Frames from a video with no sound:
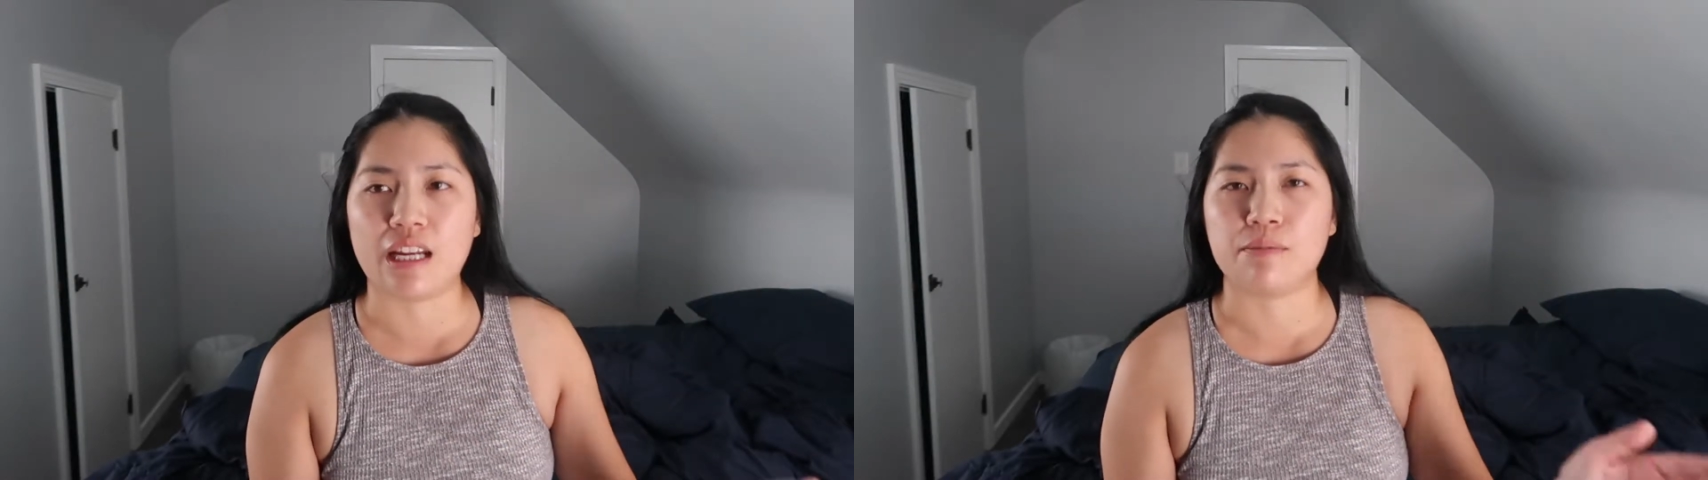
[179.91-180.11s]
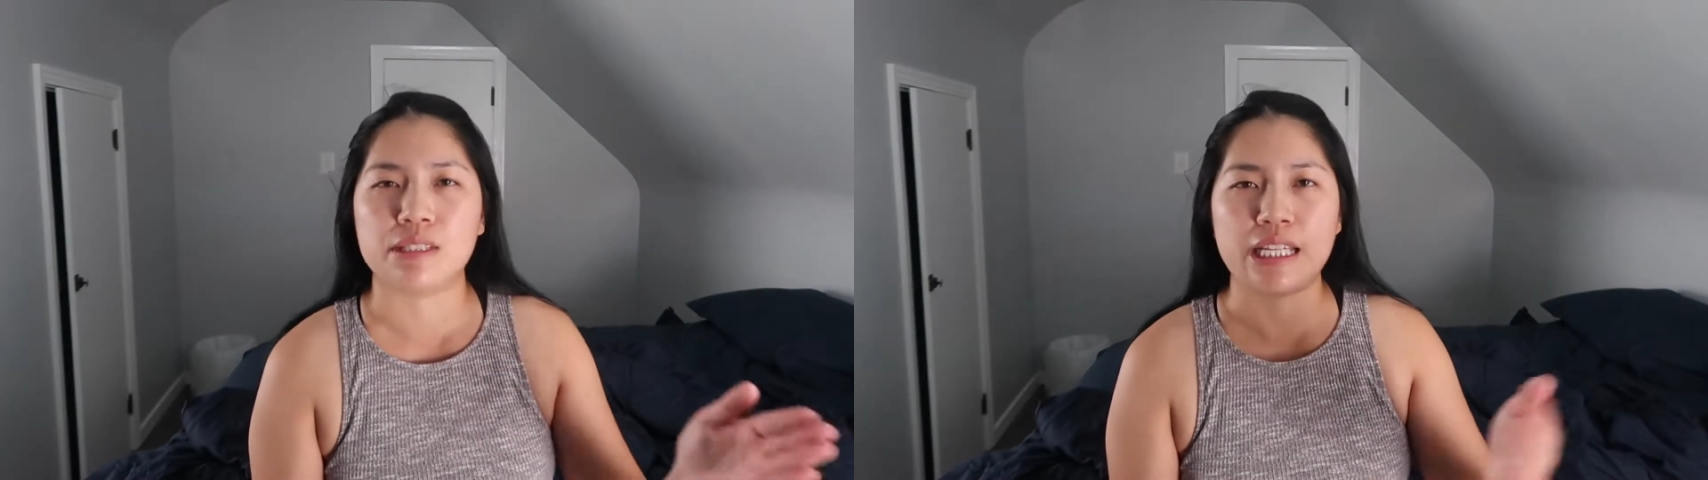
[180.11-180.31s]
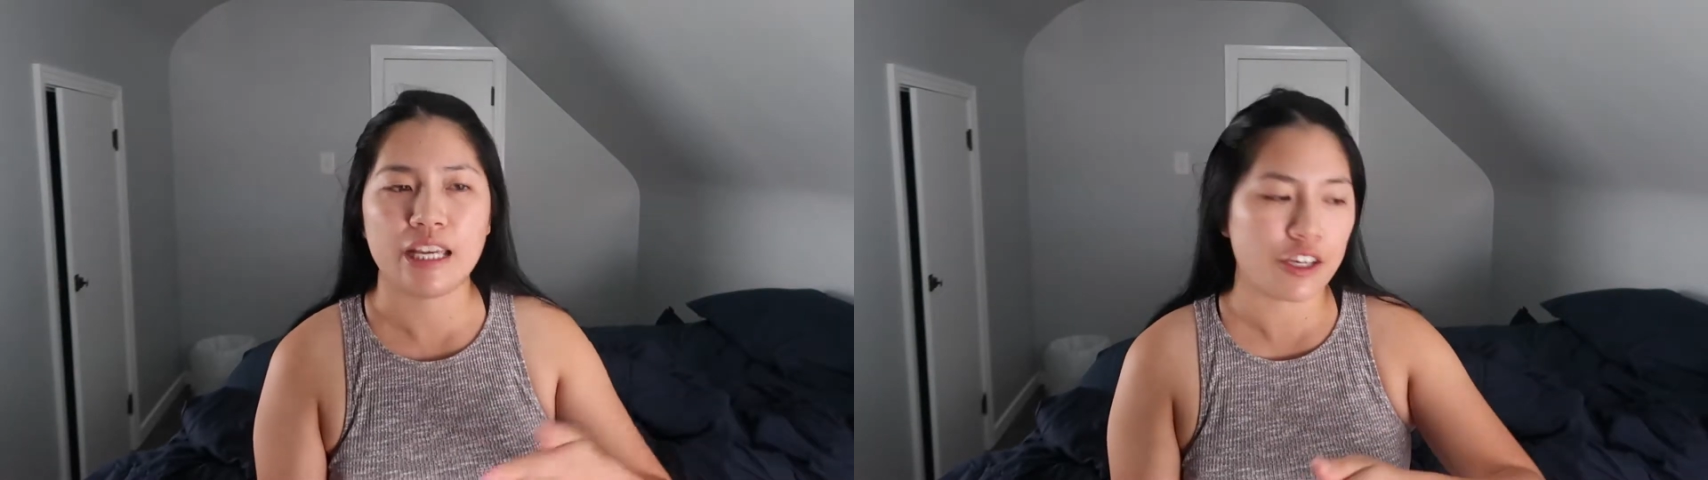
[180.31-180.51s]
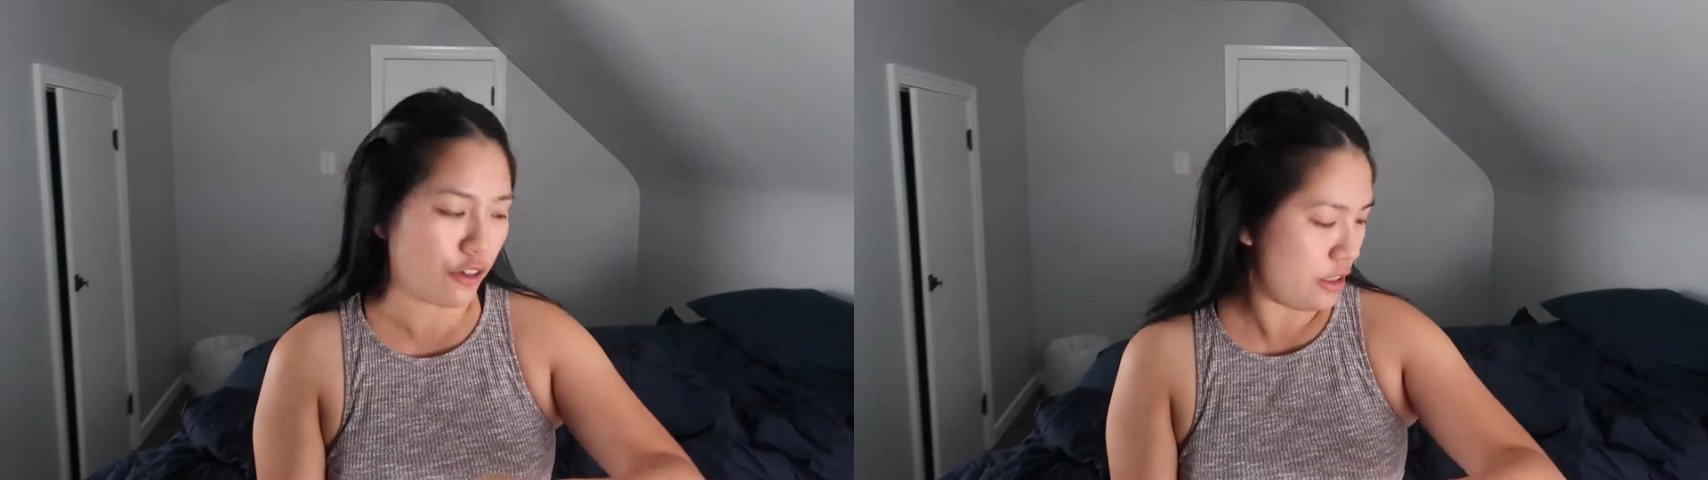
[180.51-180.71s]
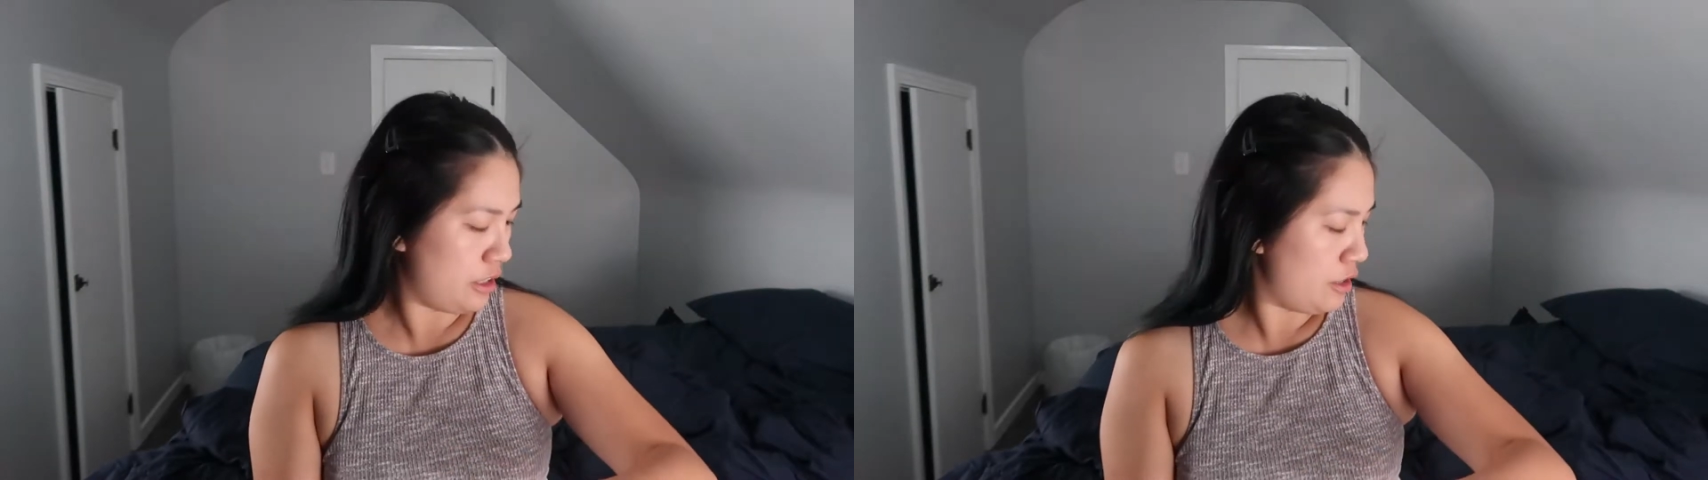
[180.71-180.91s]
and I'm staying
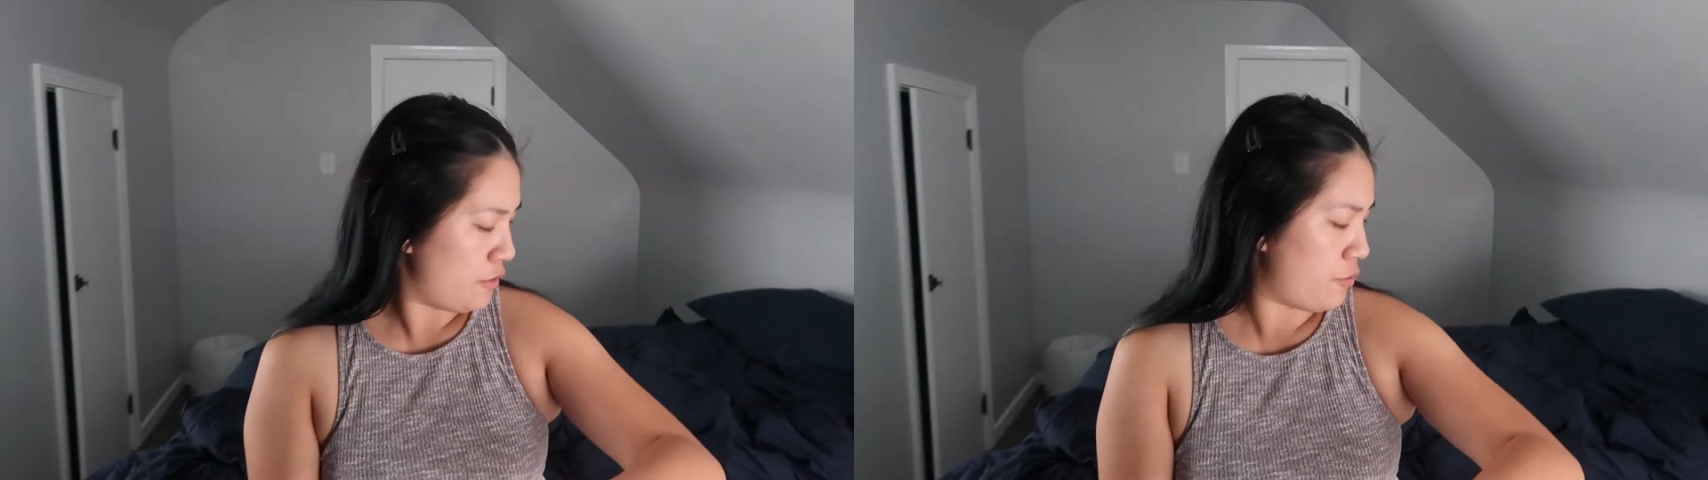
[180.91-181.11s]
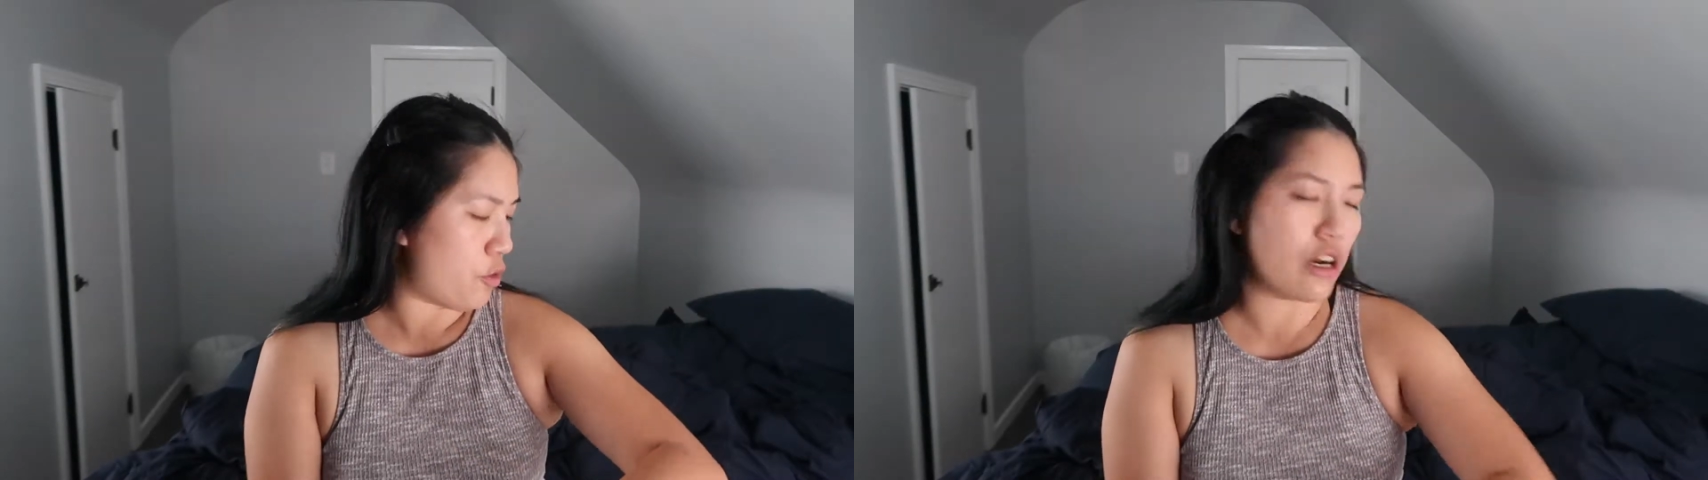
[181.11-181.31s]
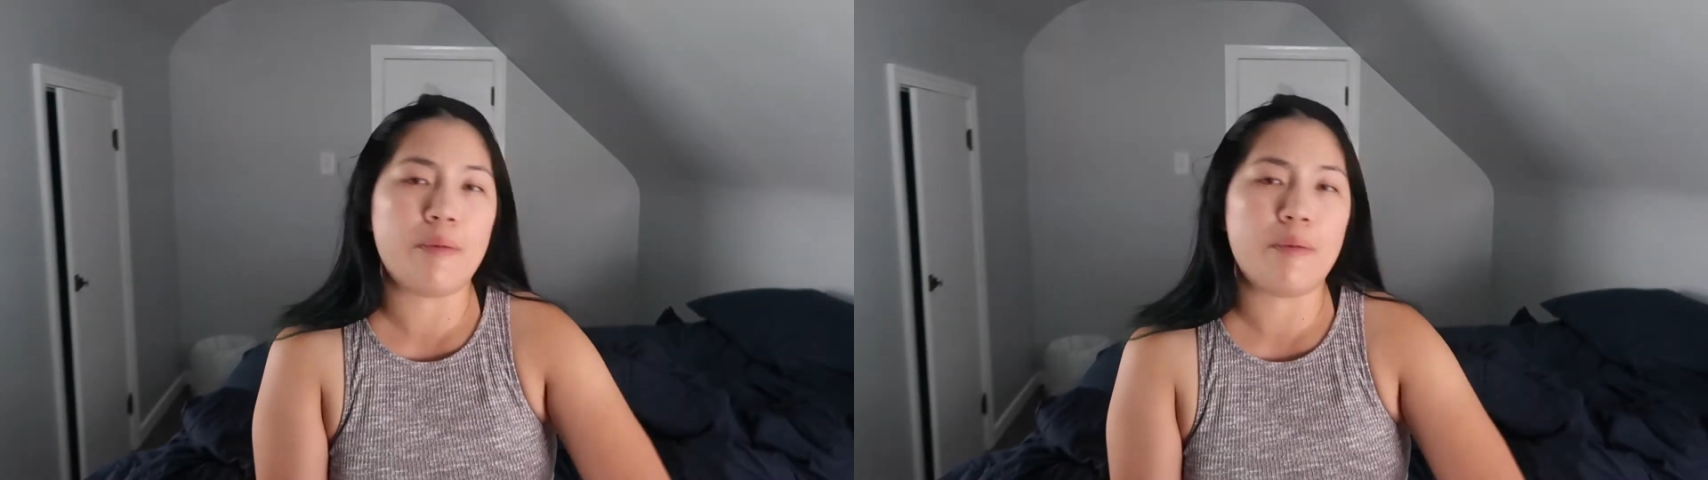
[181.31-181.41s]
here for